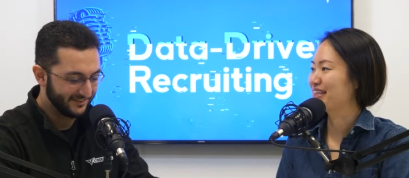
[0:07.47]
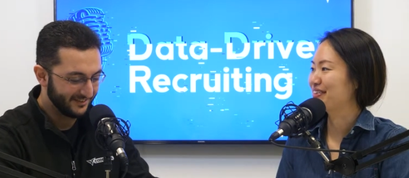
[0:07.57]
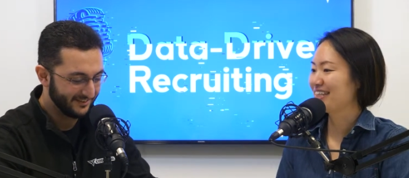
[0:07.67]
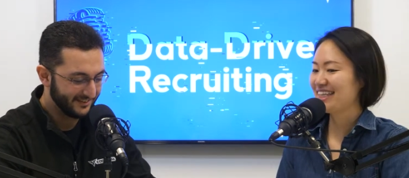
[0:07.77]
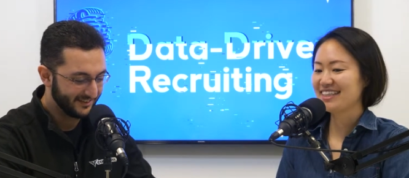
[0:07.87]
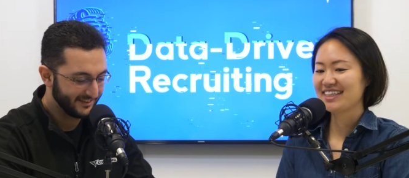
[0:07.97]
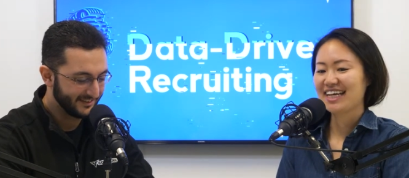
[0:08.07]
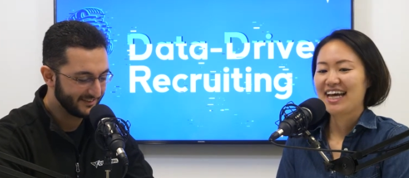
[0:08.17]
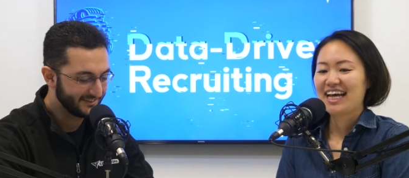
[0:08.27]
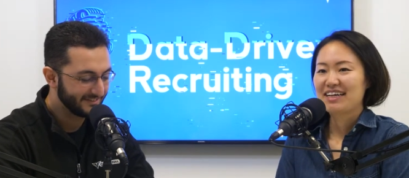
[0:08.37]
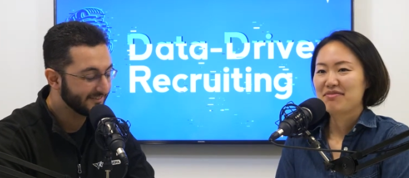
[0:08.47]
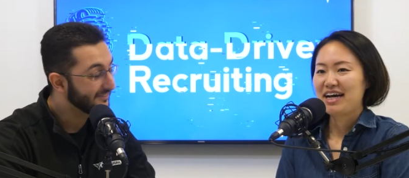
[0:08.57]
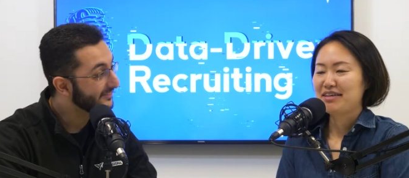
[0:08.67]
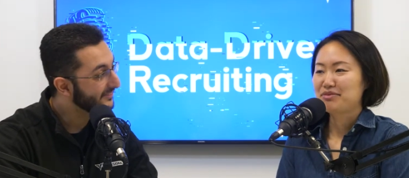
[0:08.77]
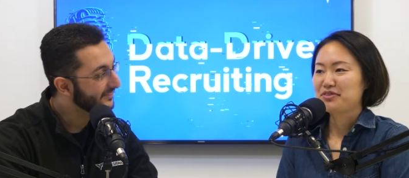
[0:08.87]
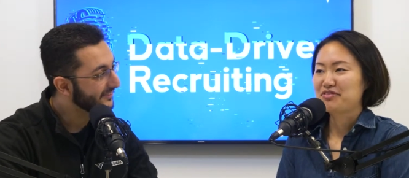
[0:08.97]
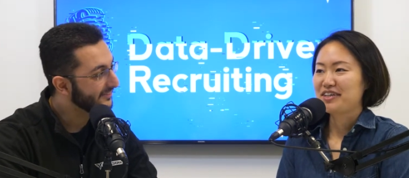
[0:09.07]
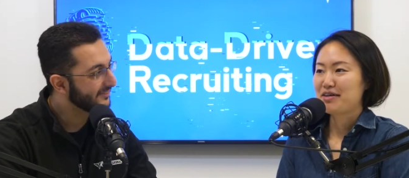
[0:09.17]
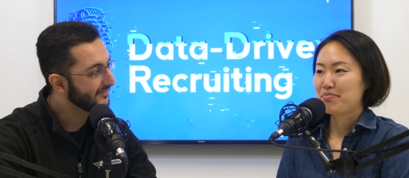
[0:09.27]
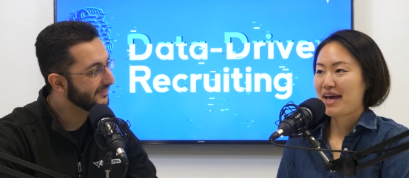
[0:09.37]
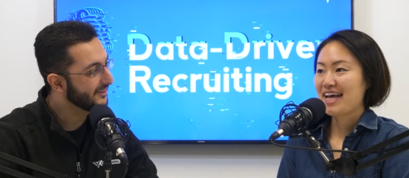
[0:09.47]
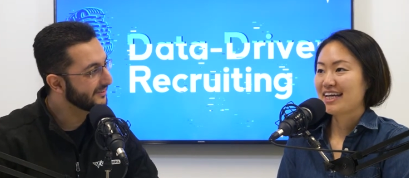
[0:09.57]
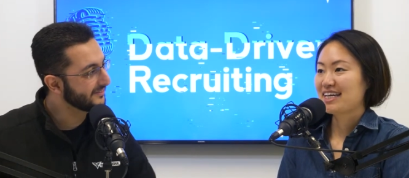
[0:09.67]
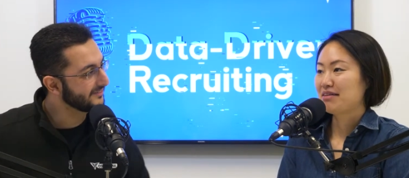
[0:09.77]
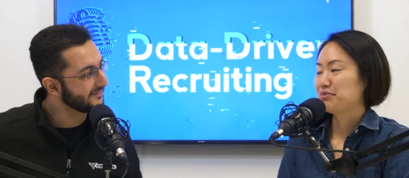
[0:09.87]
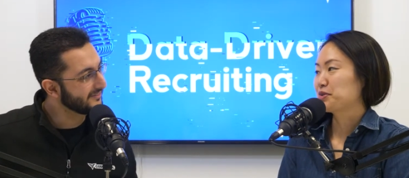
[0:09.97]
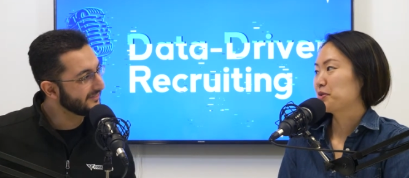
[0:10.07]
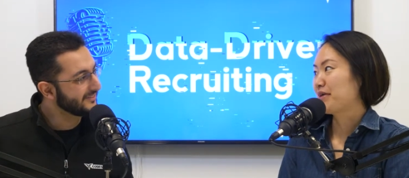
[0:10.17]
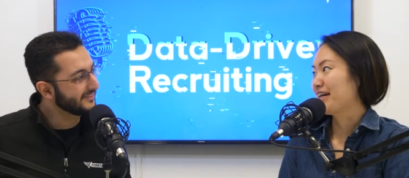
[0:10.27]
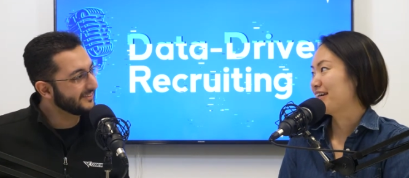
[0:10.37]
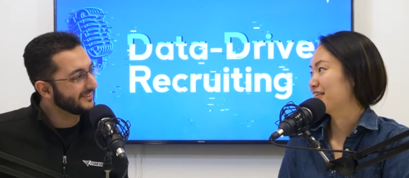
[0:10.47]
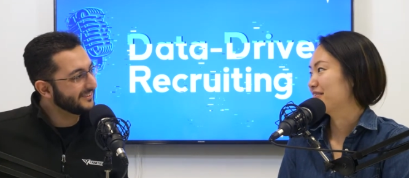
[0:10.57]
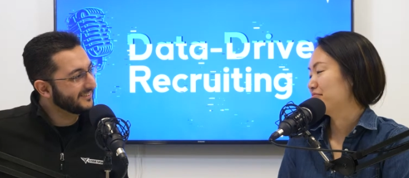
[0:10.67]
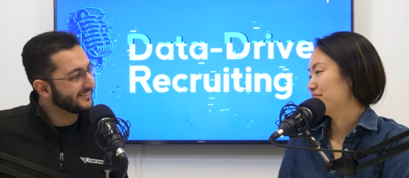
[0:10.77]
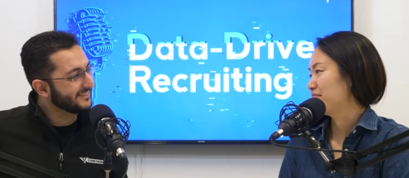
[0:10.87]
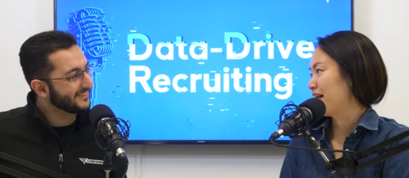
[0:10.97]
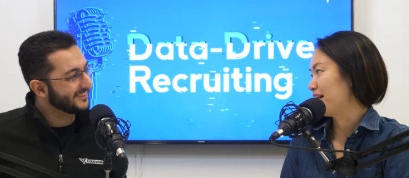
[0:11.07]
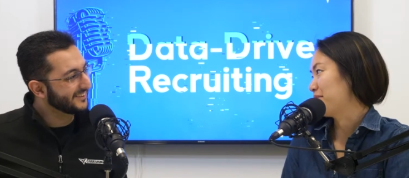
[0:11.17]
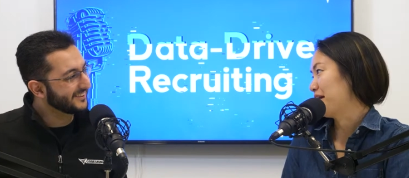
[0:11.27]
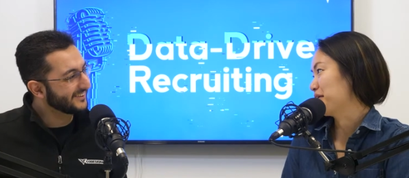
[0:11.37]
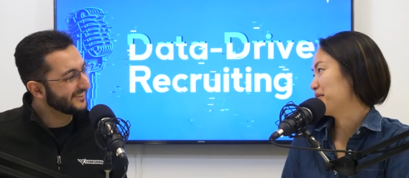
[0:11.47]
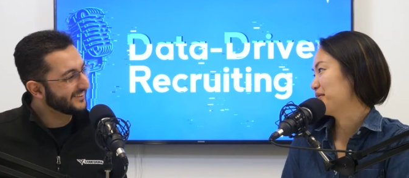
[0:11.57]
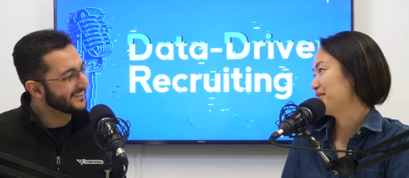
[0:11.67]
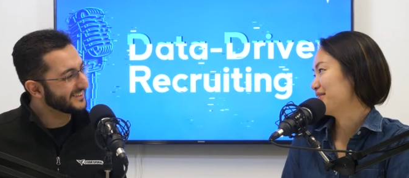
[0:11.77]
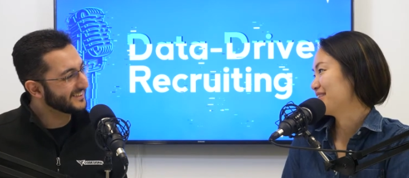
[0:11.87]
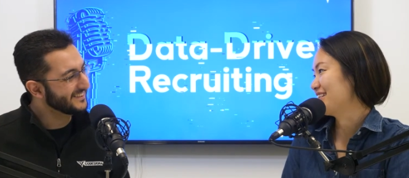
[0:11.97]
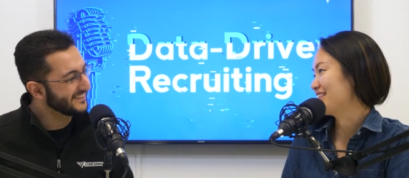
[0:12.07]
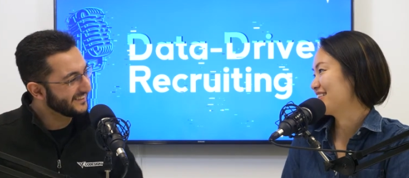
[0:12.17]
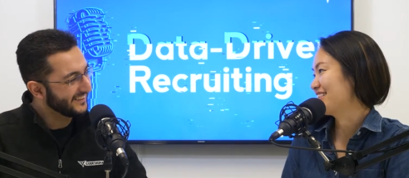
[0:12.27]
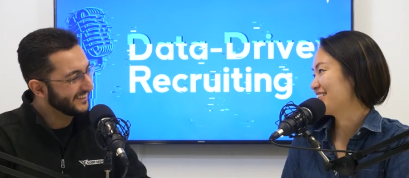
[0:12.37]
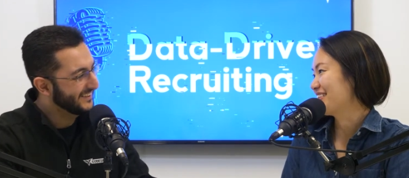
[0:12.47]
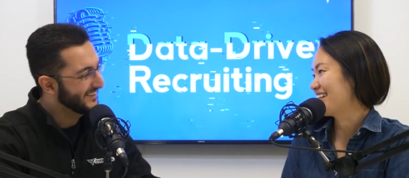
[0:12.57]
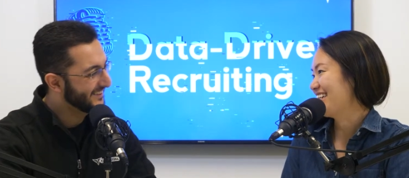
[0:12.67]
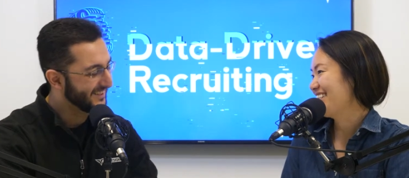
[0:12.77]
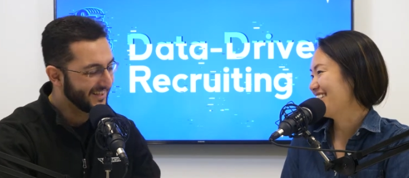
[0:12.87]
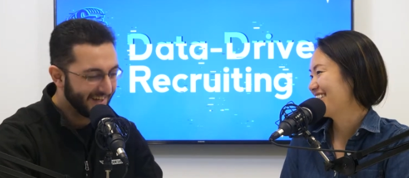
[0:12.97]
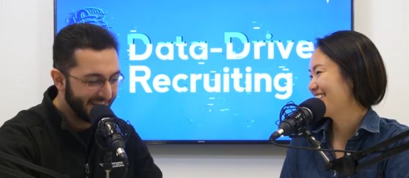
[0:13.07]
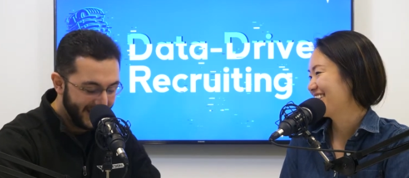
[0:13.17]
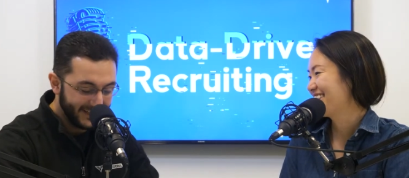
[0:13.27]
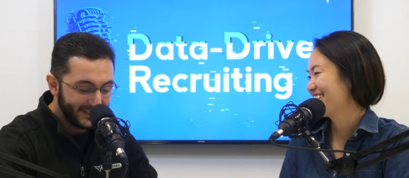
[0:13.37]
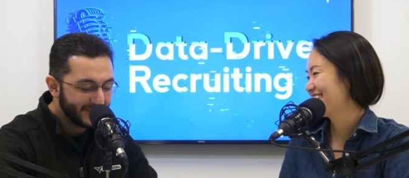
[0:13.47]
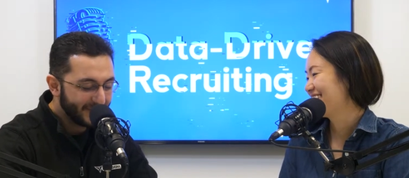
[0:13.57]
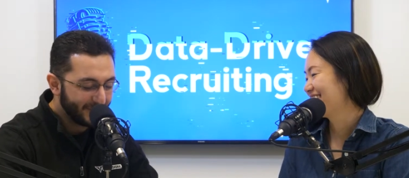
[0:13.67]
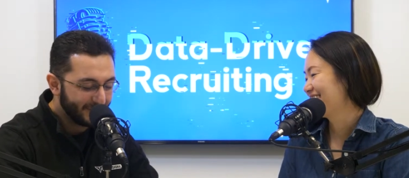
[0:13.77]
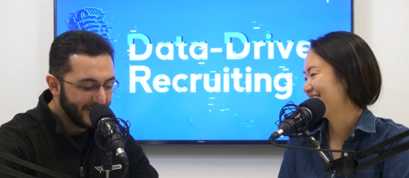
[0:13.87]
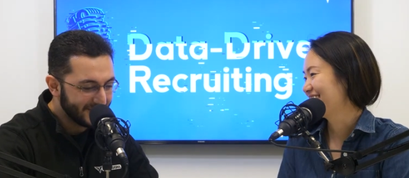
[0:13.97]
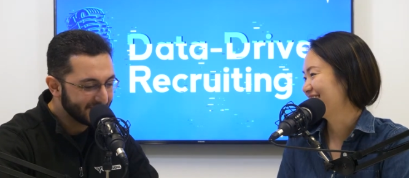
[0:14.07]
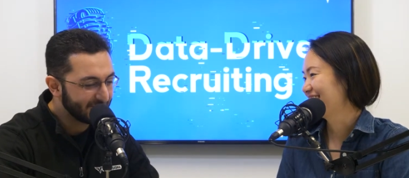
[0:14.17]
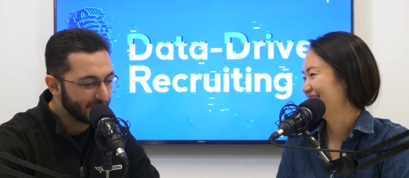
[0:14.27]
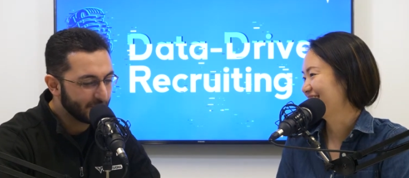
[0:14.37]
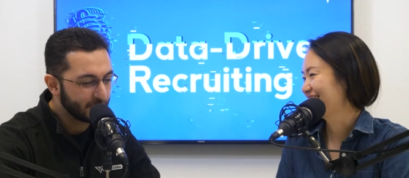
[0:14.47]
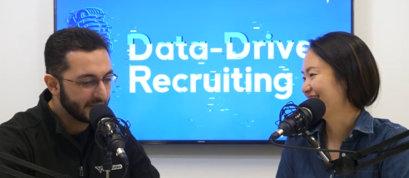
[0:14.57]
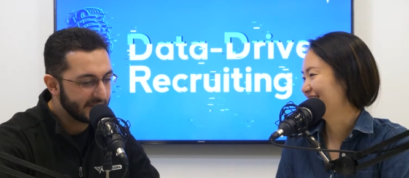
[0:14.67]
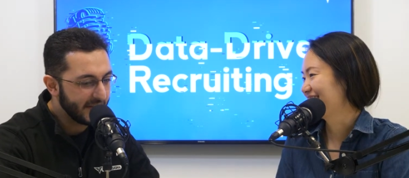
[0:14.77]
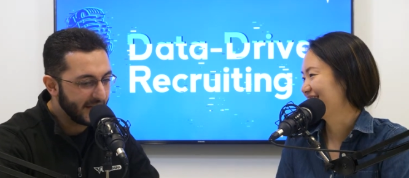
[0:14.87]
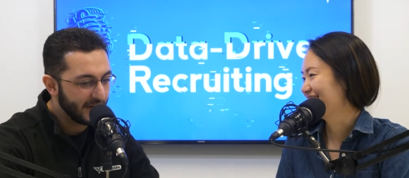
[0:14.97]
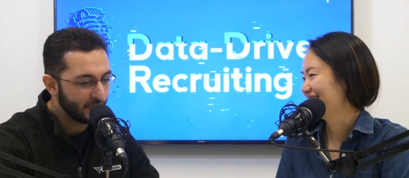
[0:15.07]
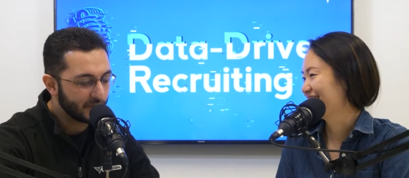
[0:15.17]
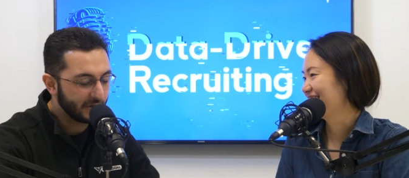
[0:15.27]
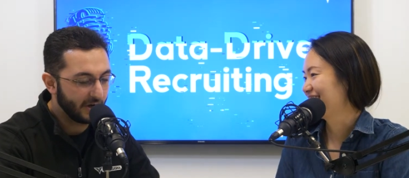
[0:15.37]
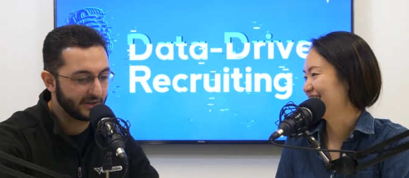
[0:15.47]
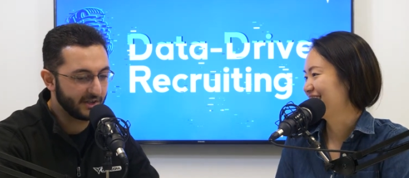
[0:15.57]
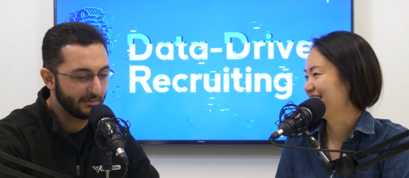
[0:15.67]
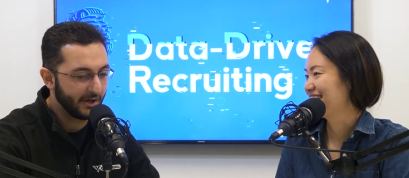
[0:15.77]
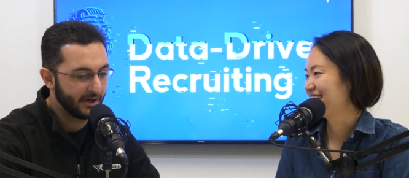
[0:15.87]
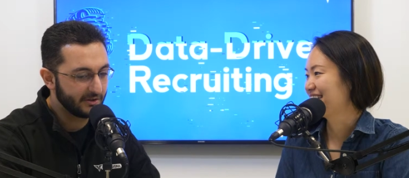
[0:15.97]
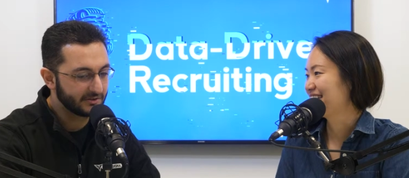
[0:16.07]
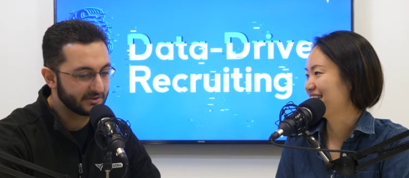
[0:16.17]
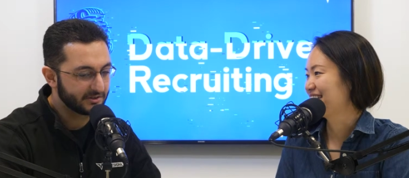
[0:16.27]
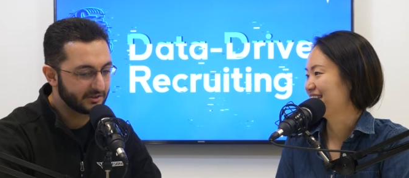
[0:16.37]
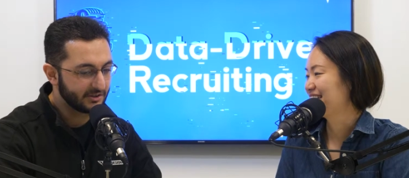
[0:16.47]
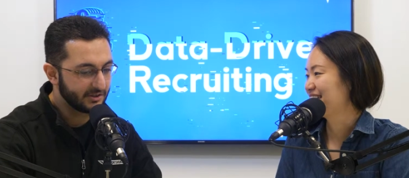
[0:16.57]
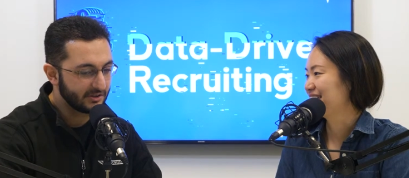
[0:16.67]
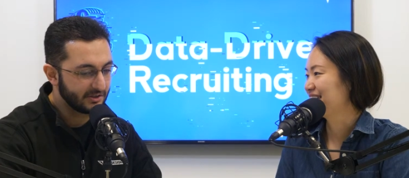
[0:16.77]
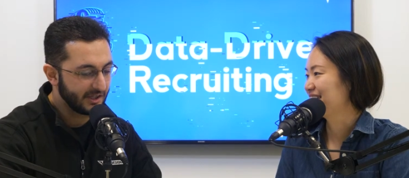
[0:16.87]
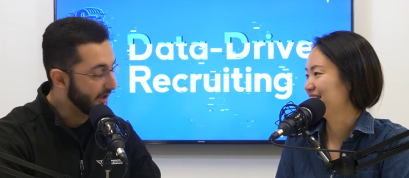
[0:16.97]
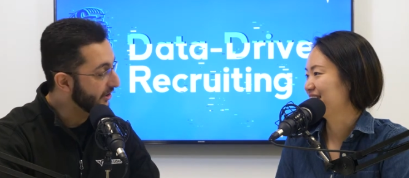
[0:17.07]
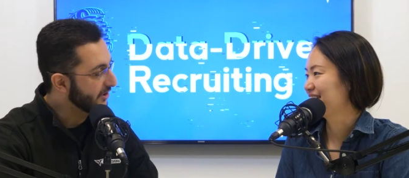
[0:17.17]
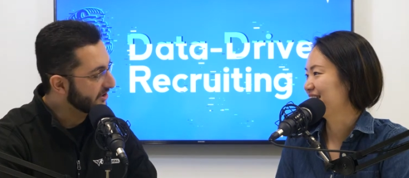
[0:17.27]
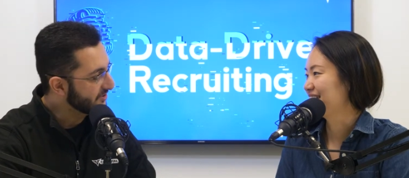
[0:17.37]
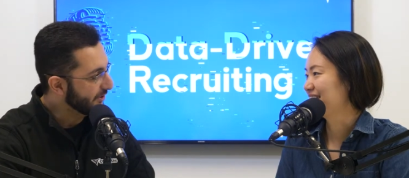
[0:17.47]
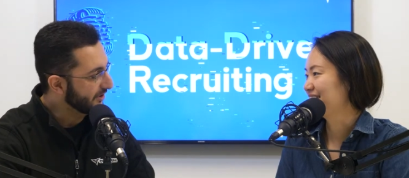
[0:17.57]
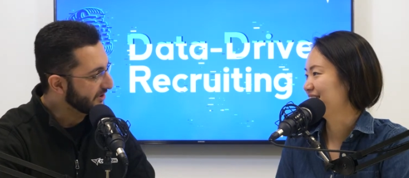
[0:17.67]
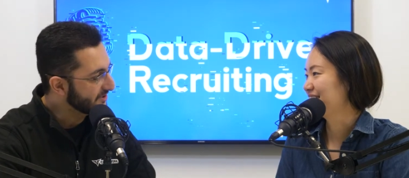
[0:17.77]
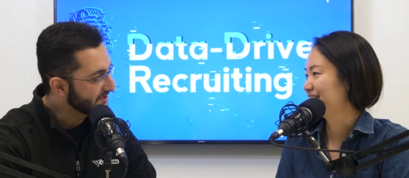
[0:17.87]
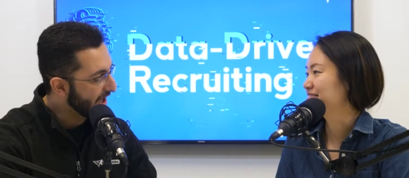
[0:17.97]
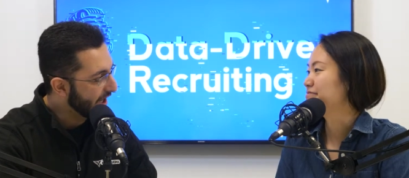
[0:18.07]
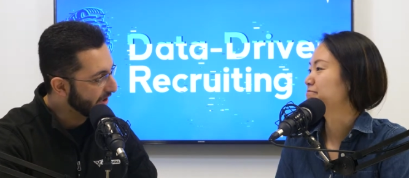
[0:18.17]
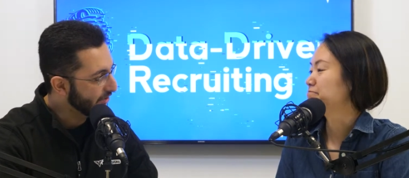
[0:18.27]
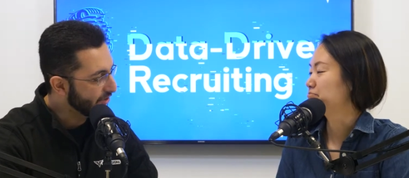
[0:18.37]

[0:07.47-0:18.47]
Speaker 1: recruiting. I'm Sophia Beck, and I'm joined by, by my co host, Tigran Sloyan.
Speaker 2: Hi. All right. So today we're talking about candidate experience. How do you